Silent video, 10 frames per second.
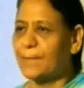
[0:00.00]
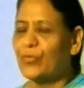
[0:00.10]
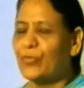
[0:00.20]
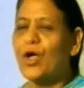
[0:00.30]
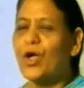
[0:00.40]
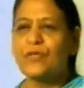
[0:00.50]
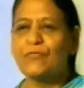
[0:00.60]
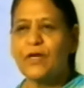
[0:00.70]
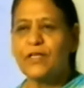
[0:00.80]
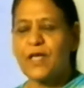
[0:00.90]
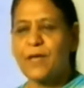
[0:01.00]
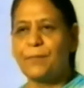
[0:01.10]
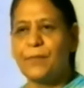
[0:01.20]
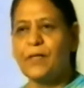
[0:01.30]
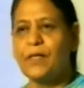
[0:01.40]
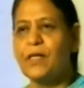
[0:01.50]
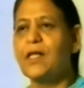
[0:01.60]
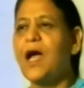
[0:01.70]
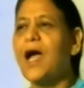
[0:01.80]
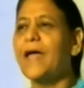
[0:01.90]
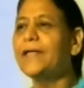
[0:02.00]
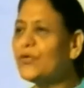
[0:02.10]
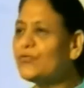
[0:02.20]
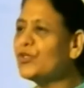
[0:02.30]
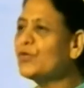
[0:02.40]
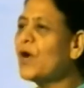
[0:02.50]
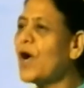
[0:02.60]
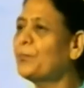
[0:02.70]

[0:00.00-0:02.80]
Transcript: Now say for example, I give you a